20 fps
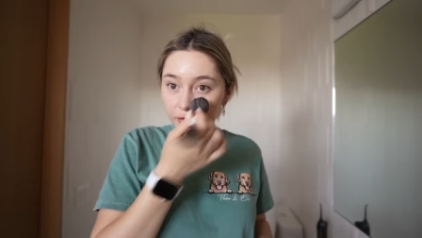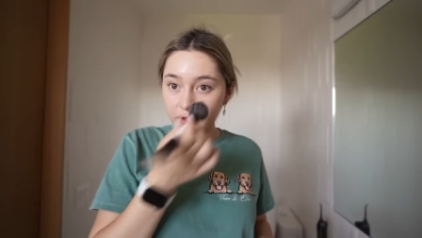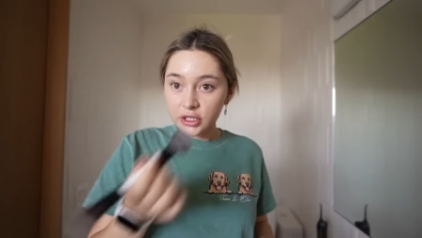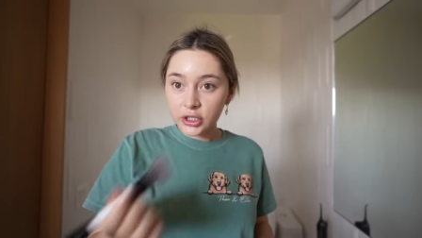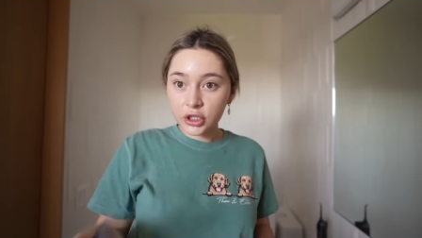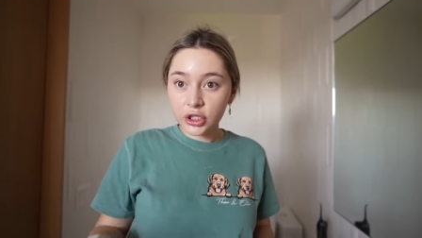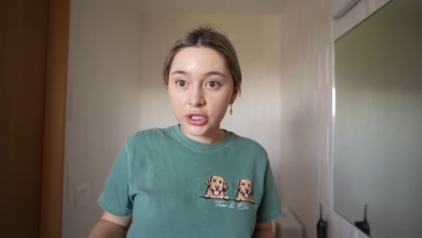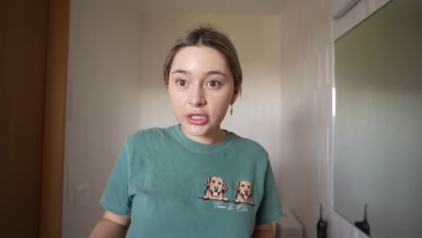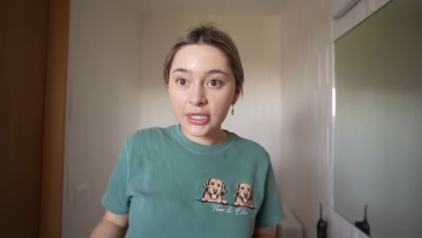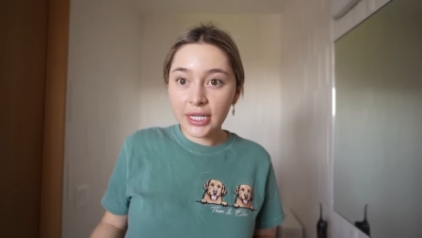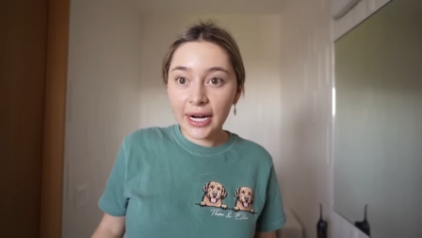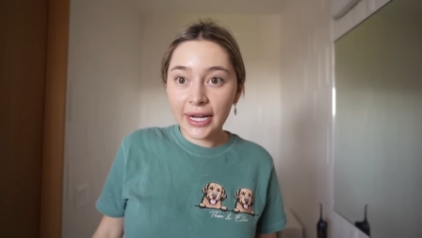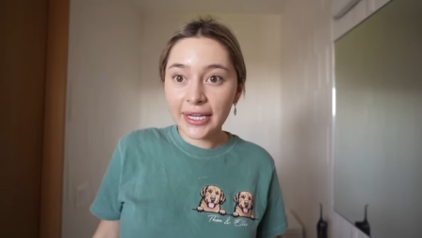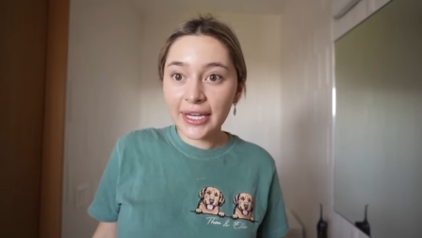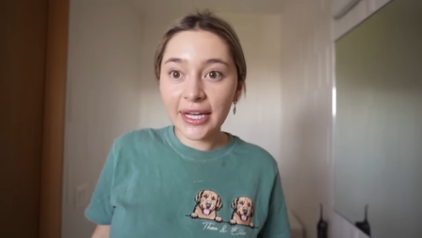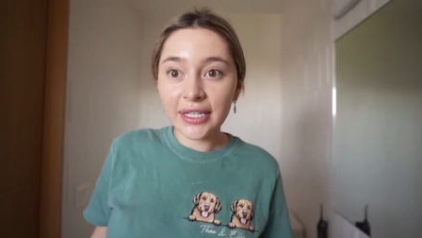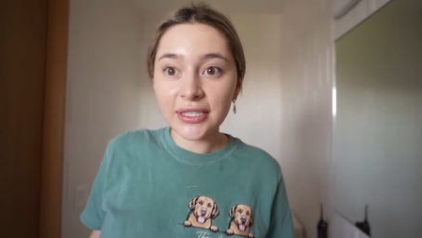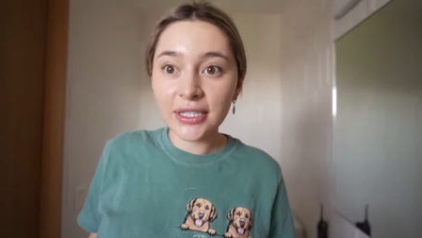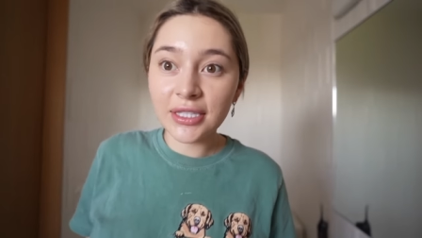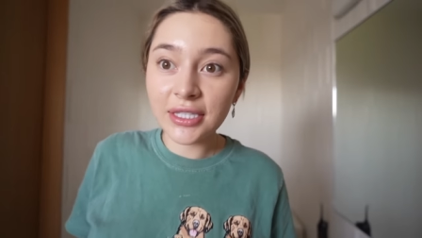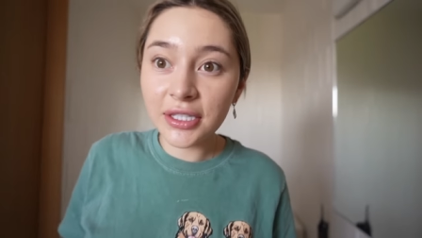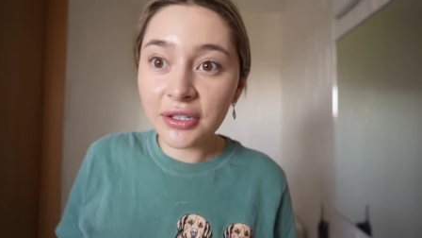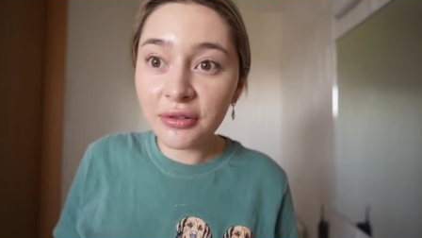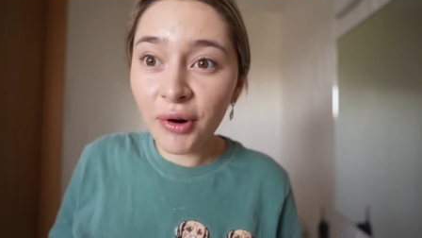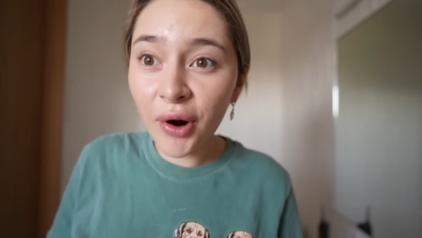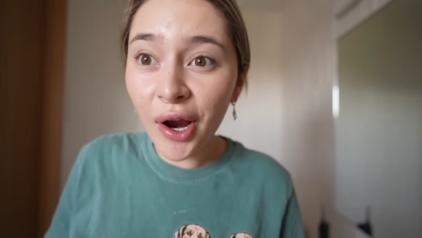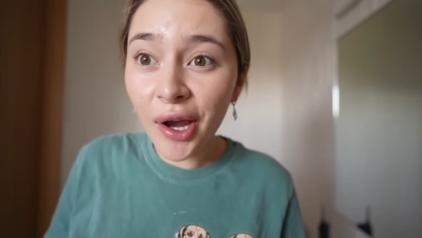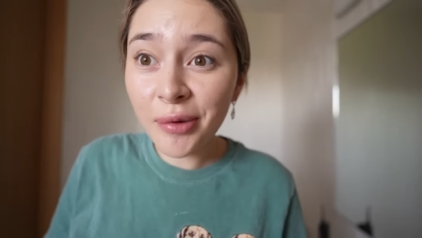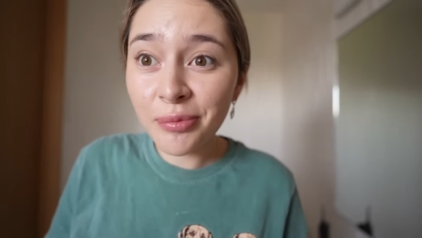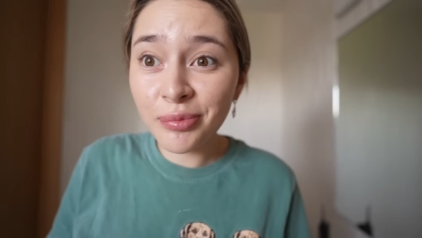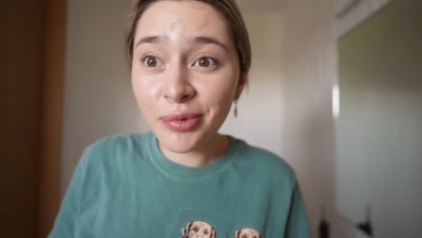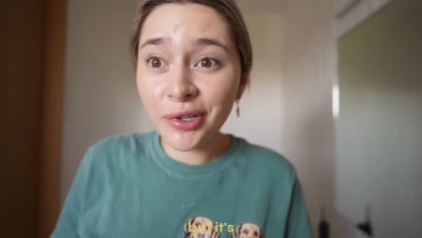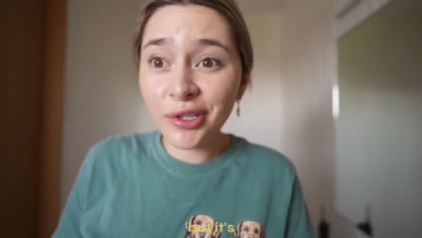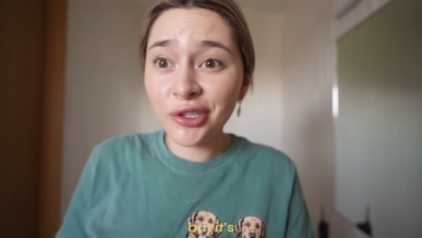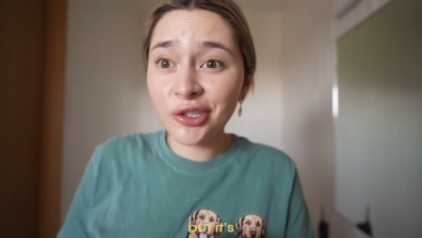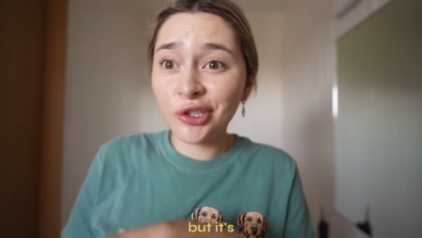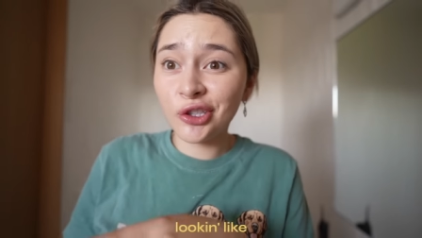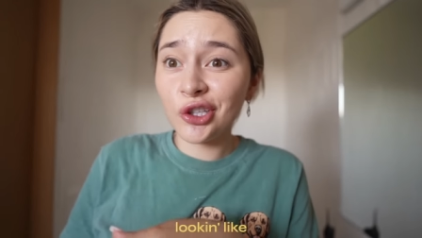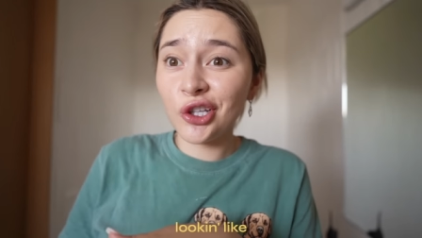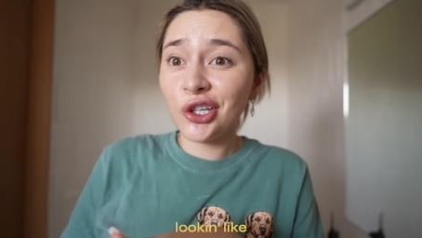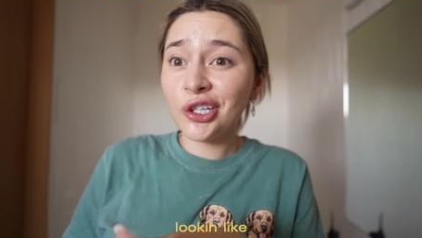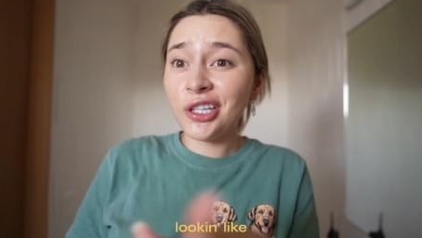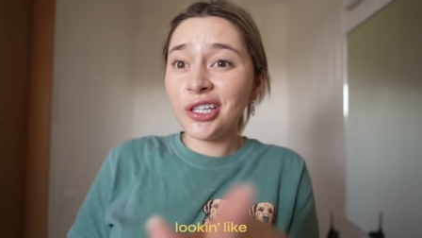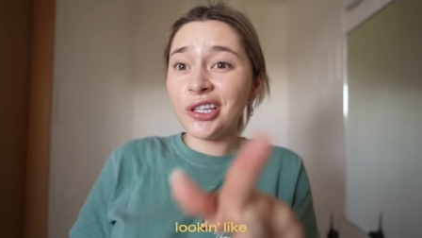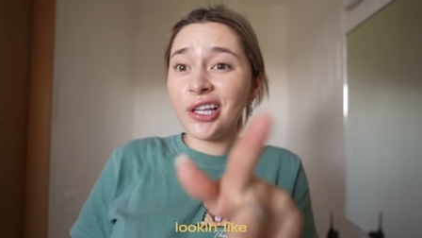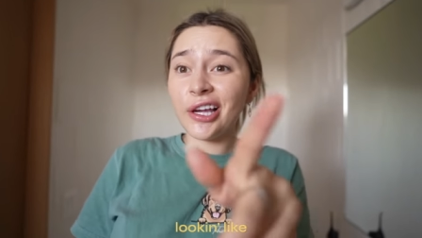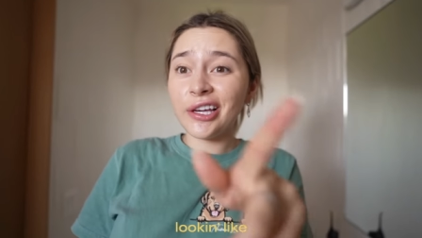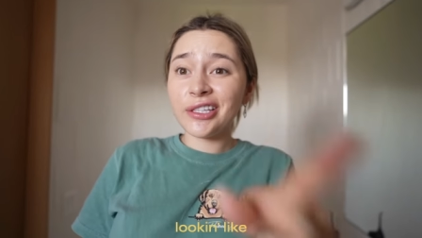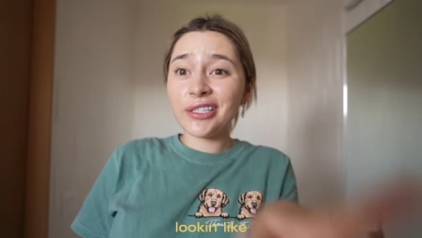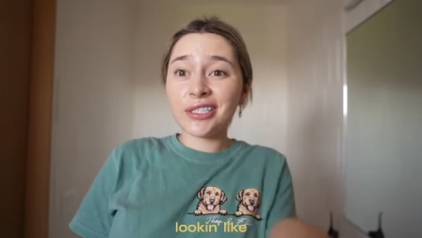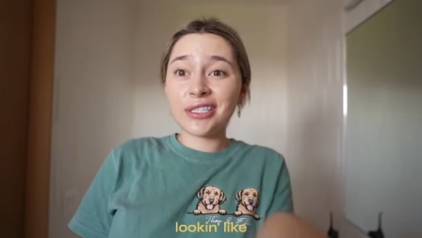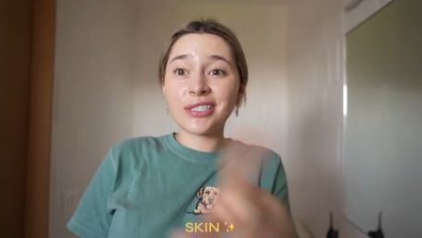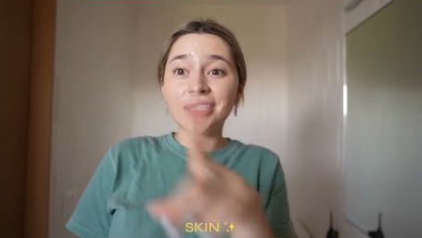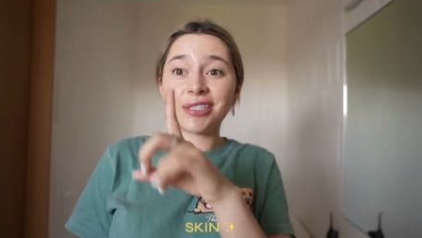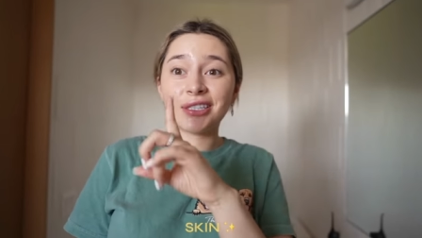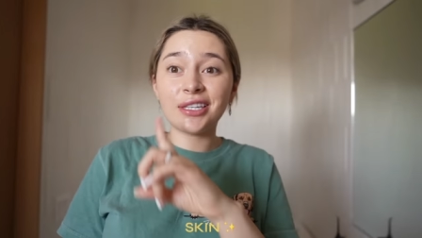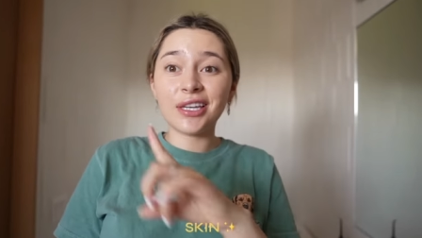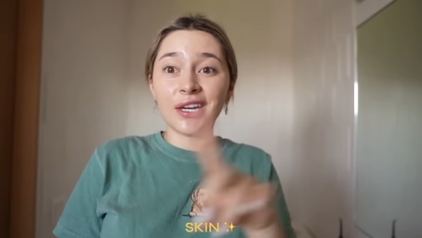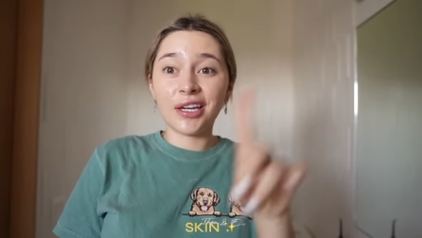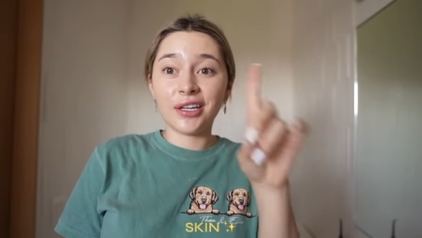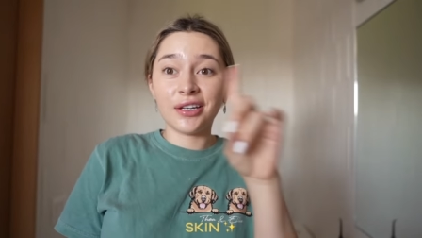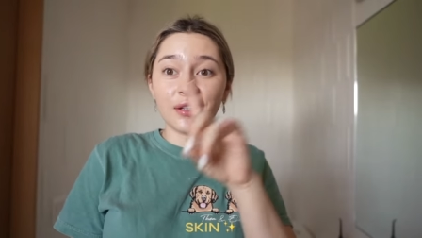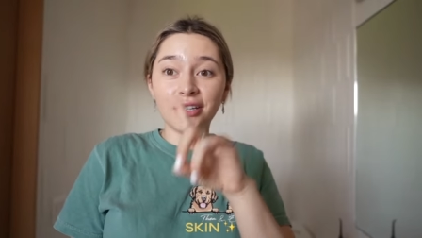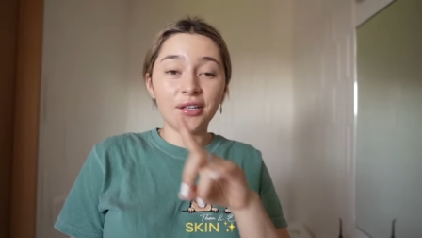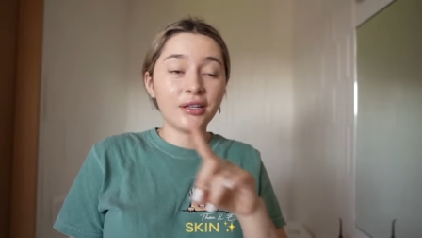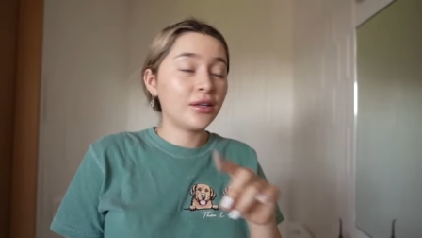if it's just that I can't see right, but it's looking like skin.